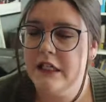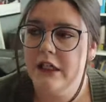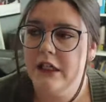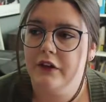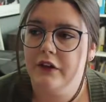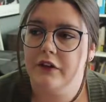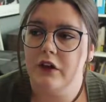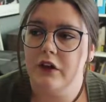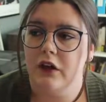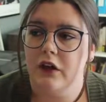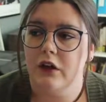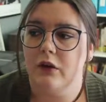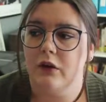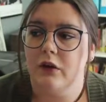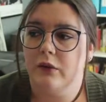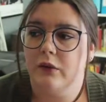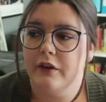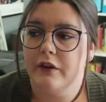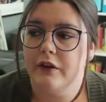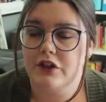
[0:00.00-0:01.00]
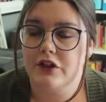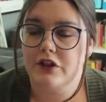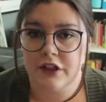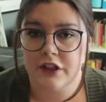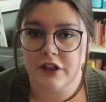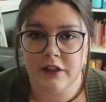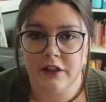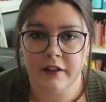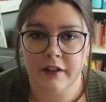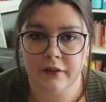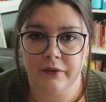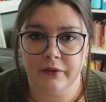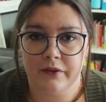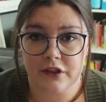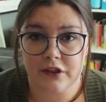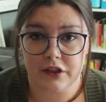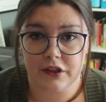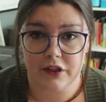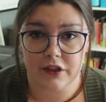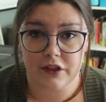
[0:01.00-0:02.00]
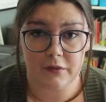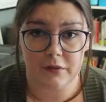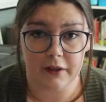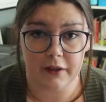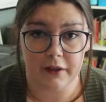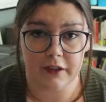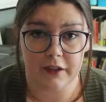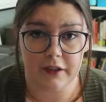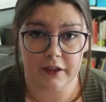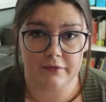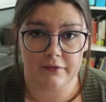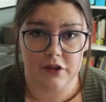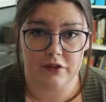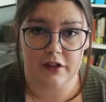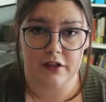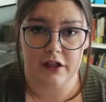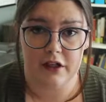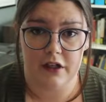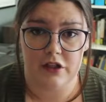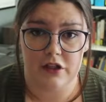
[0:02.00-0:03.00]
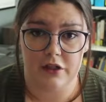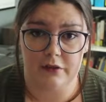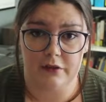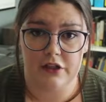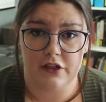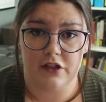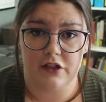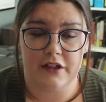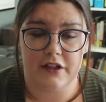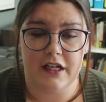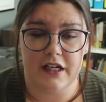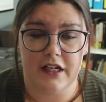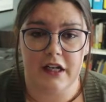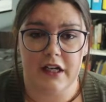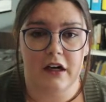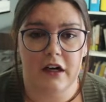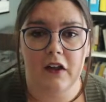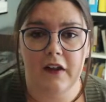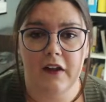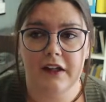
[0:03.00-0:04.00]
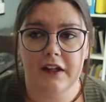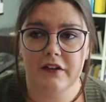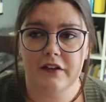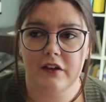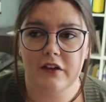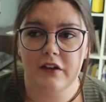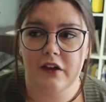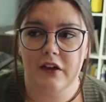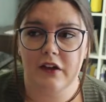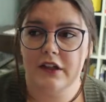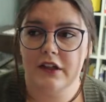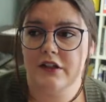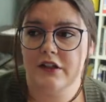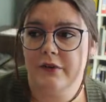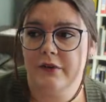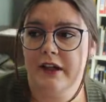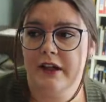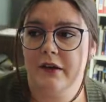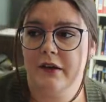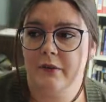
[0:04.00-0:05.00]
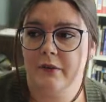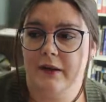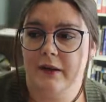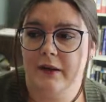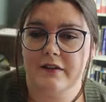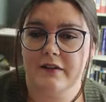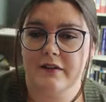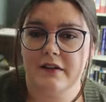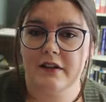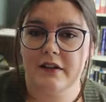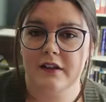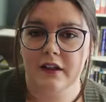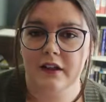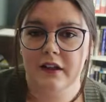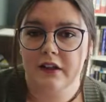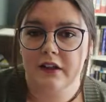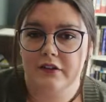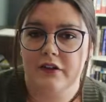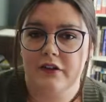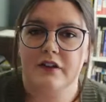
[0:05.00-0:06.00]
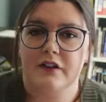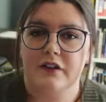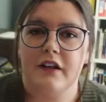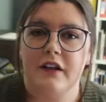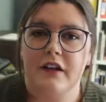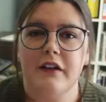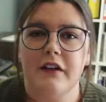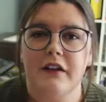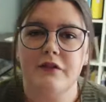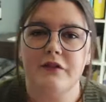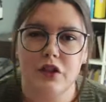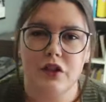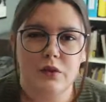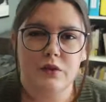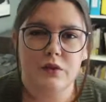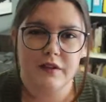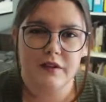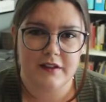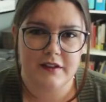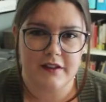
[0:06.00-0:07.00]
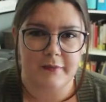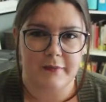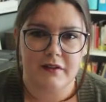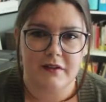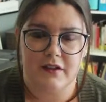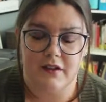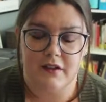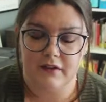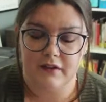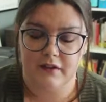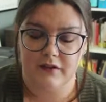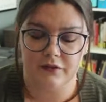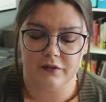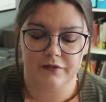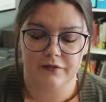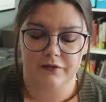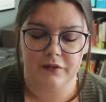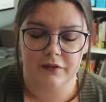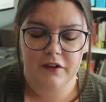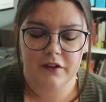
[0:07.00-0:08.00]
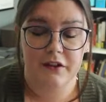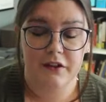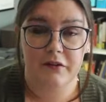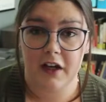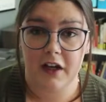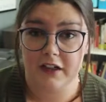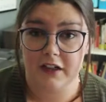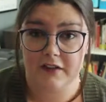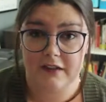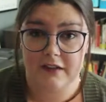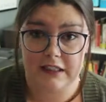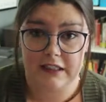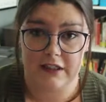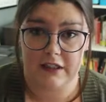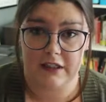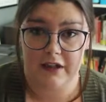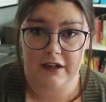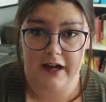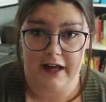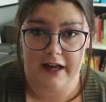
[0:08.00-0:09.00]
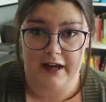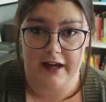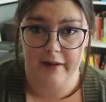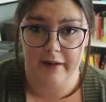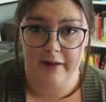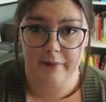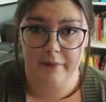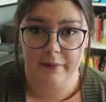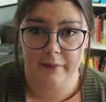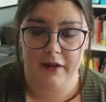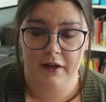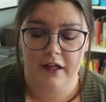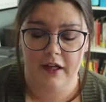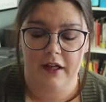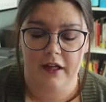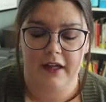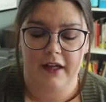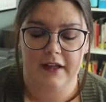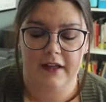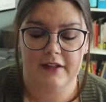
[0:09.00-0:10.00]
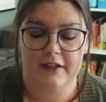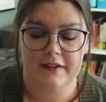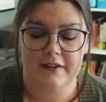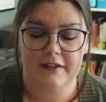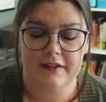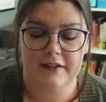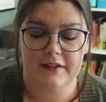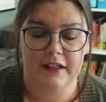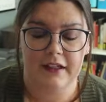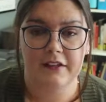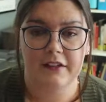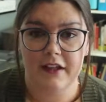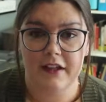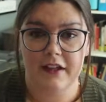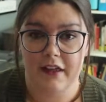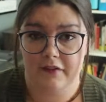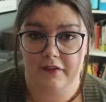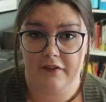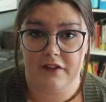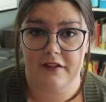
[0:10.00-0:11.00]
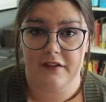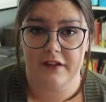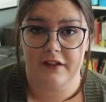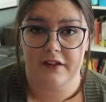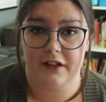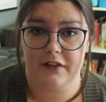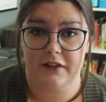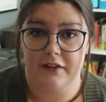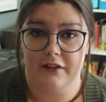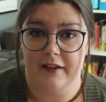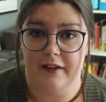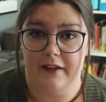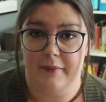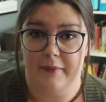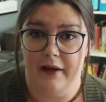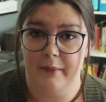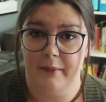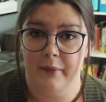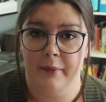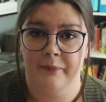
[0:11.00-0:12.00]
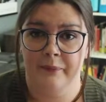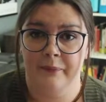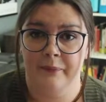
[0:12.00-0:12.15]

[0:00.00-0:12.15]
So she knows if she's working for a treat, I show her a treat, and all I started doing was, there's kind of two steps to this. So first they've got to stick their head up, and then secondly they have to stick their lip up.